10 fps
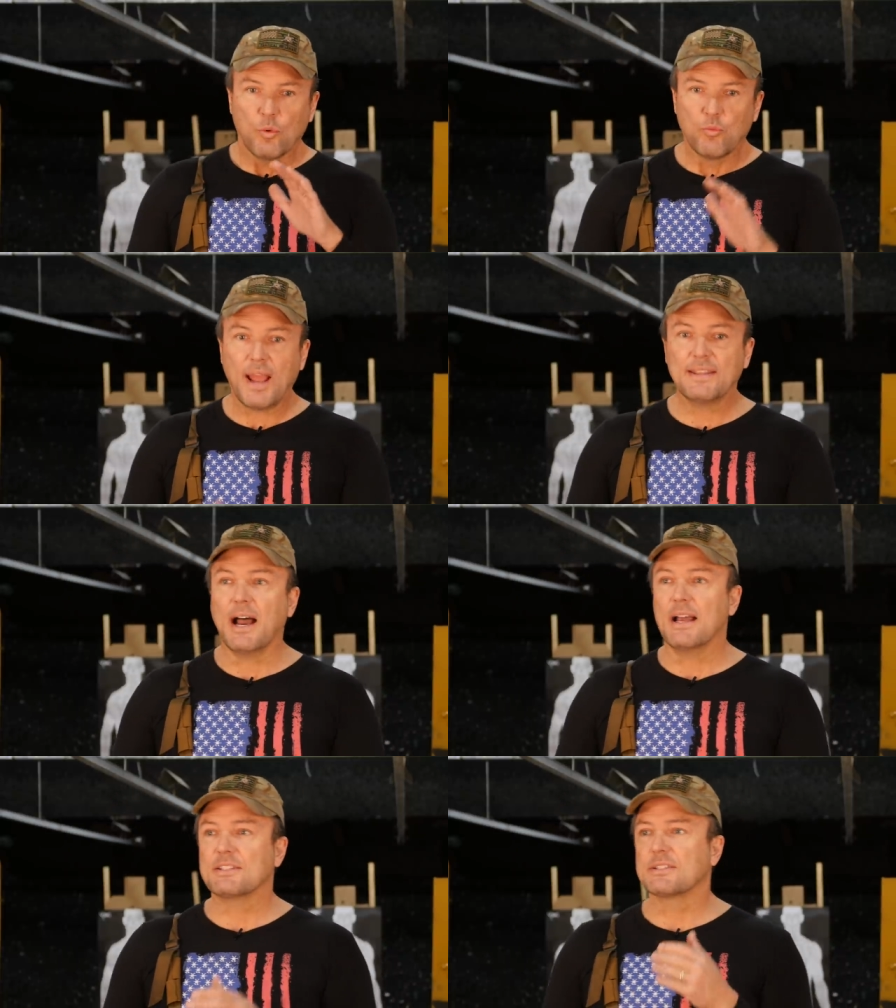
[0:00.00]
Red
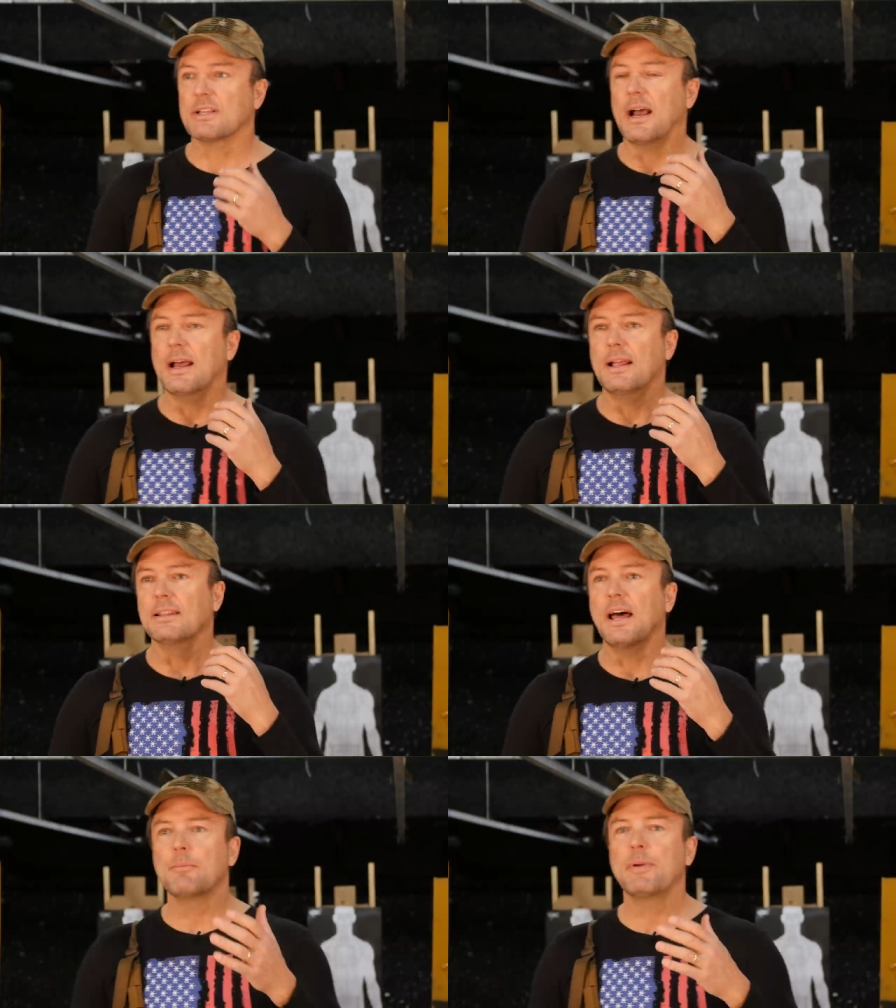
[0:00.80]
dots. Uh, a
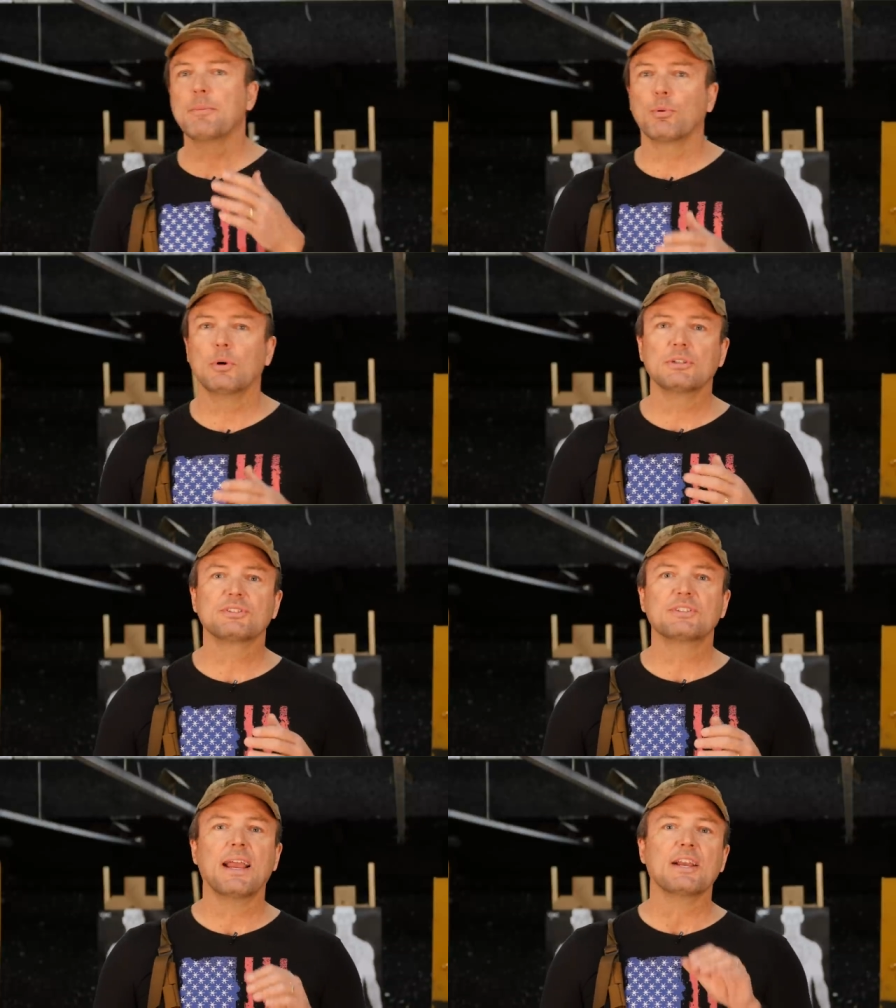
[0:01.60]
lot of people will
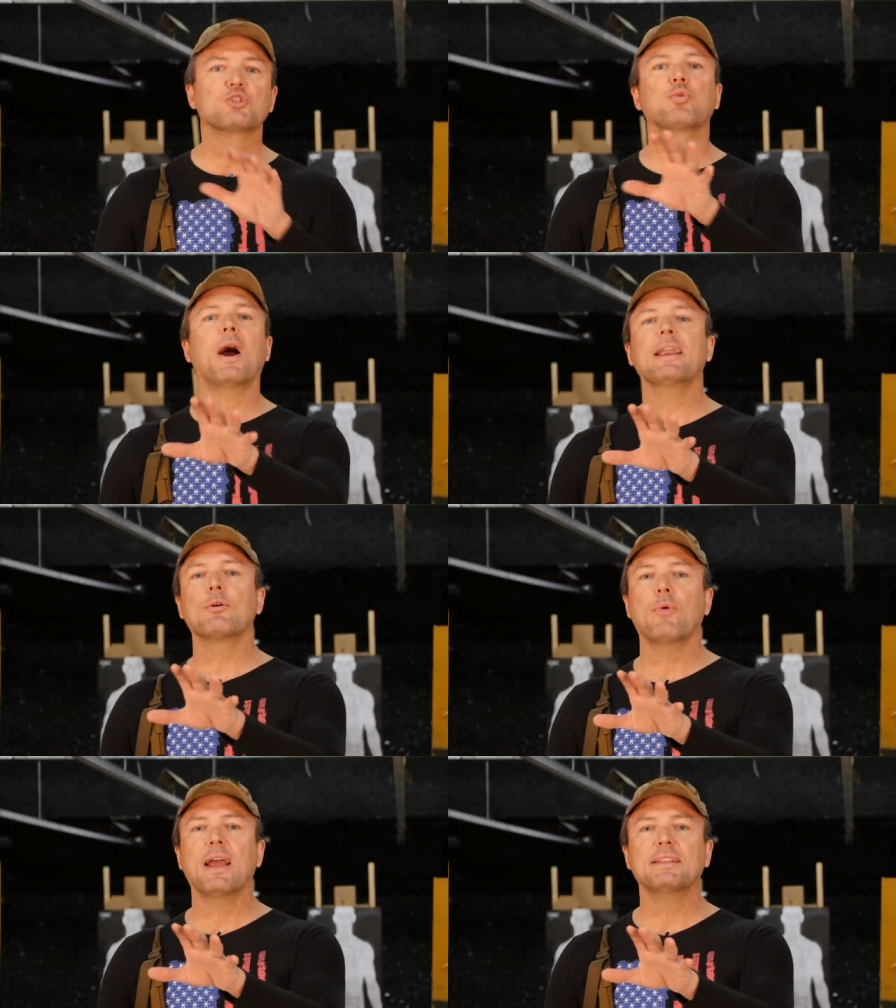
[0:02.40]
say, I tried a
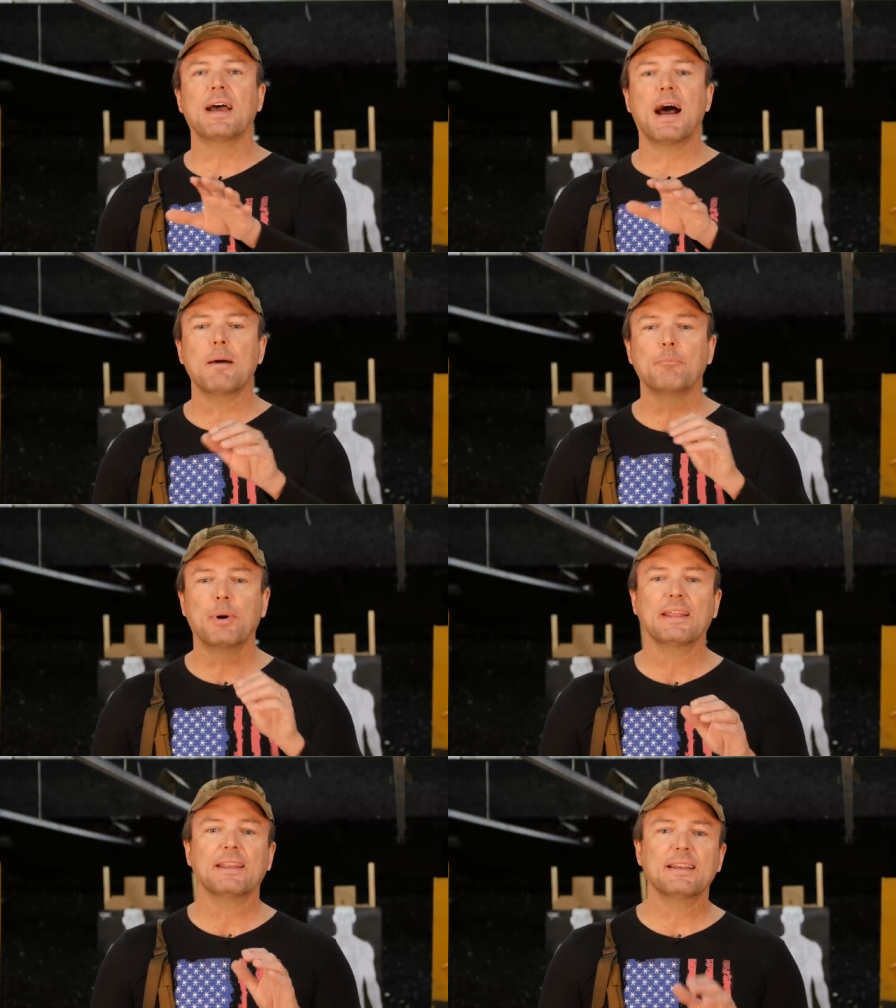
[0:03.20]
red dot,
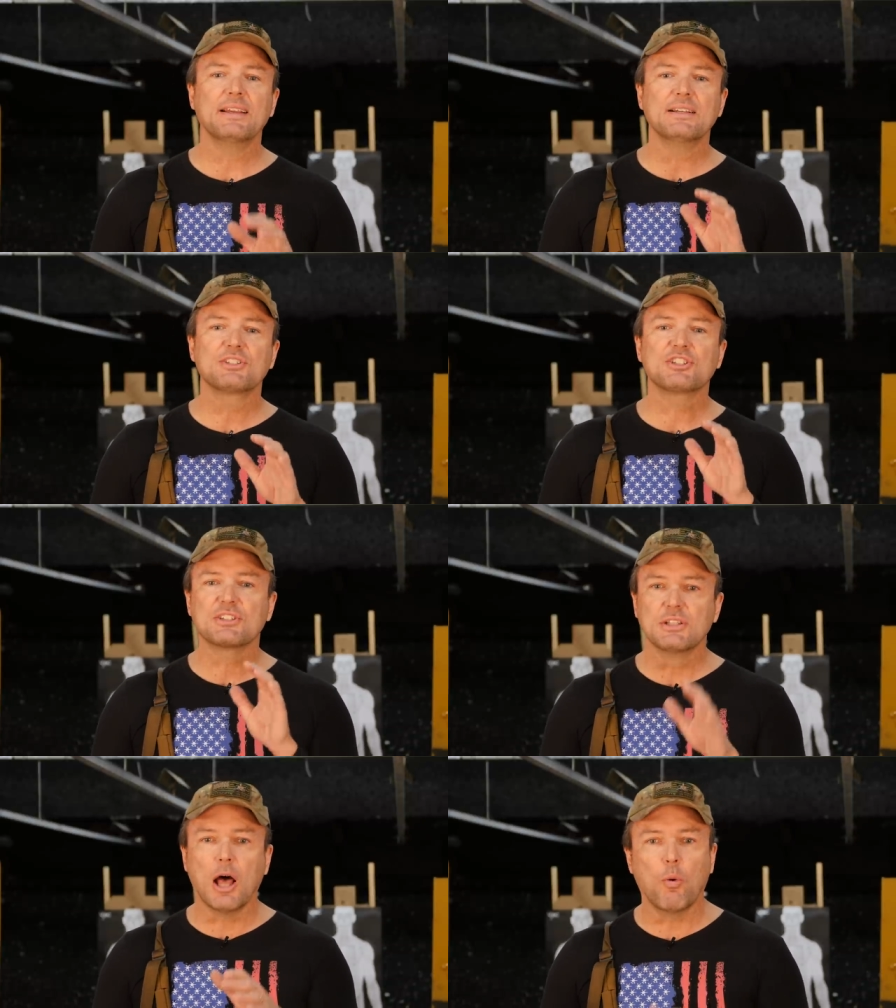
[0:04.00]
but it is
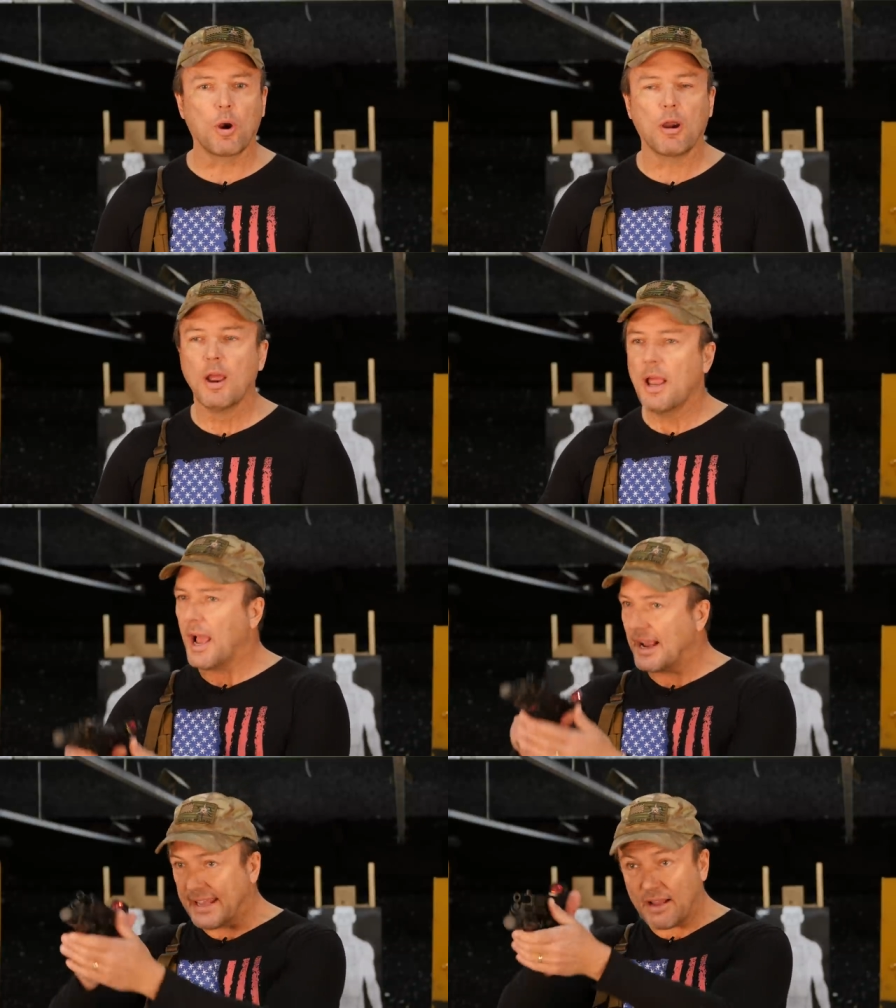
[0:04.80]
slower.
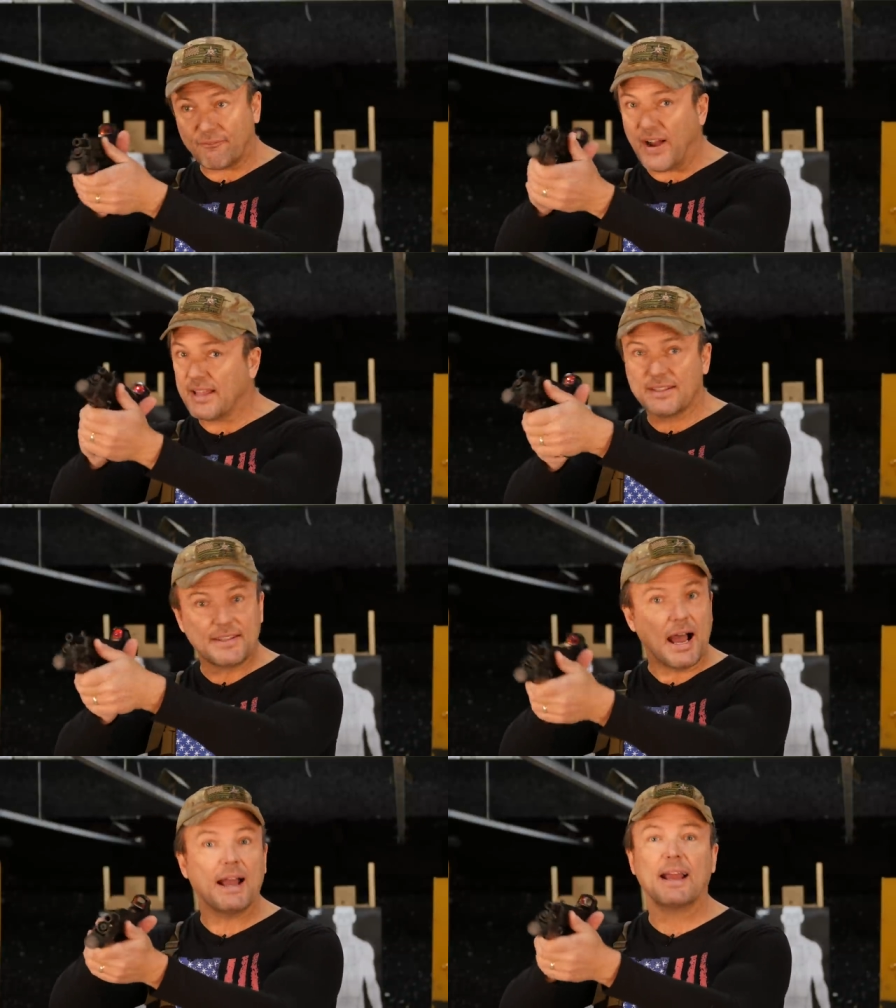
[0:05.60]
I can't find the
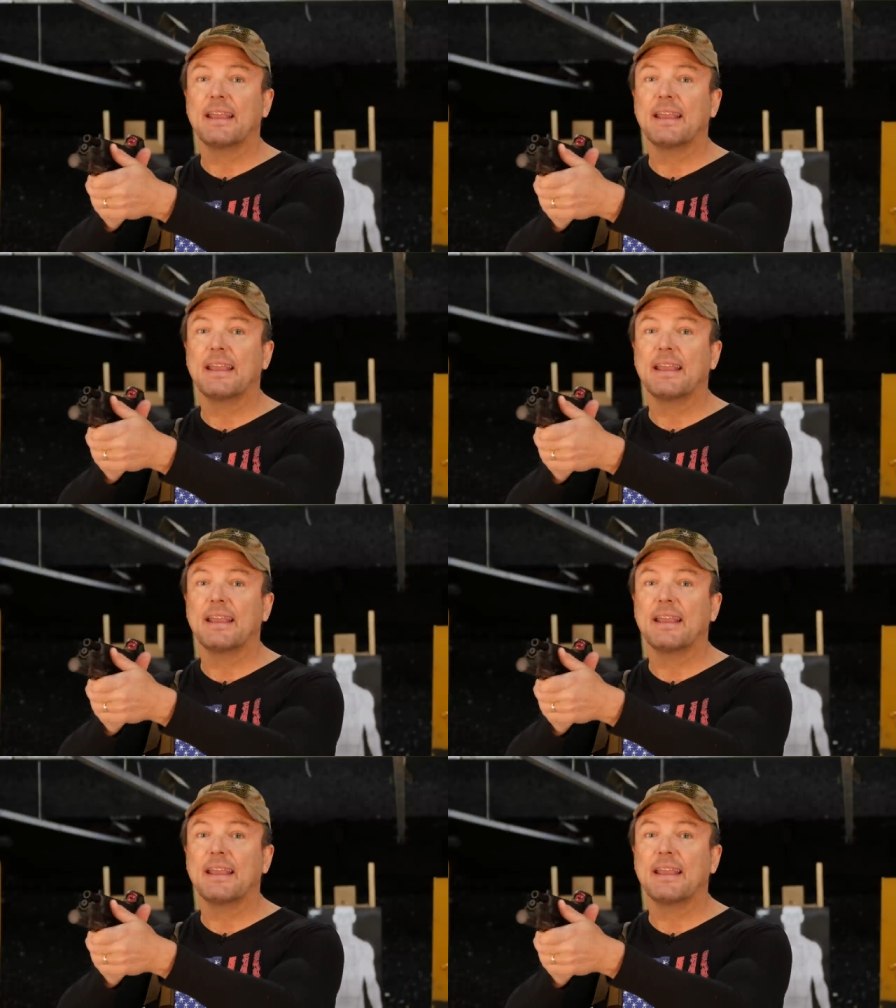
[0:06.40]
dot. I